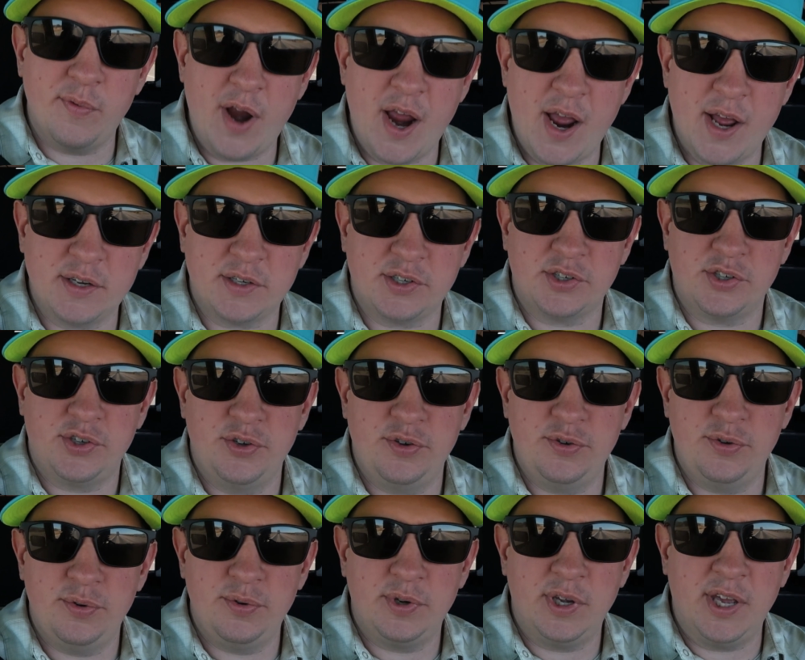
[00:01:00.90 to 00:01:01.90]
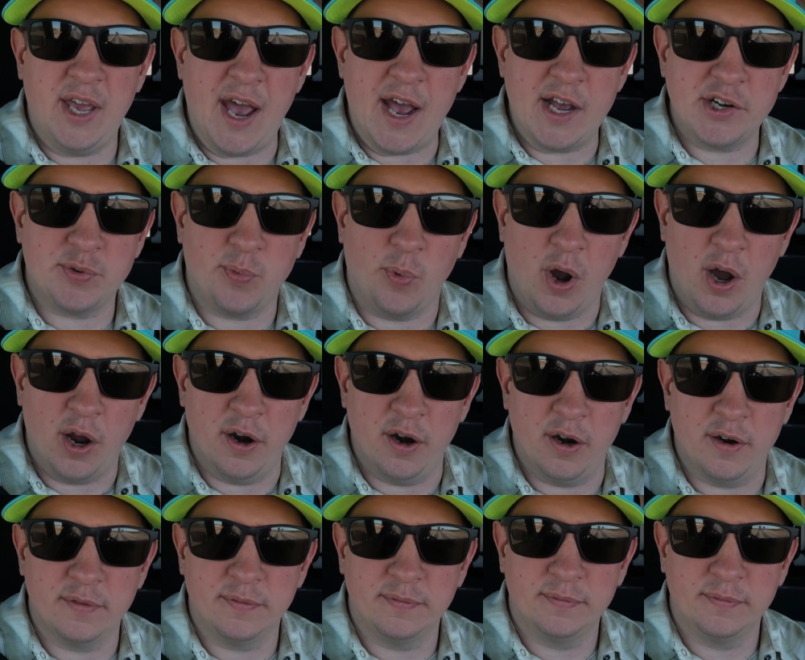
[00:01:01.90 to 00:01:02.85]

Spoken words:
Ranch to Cache Water.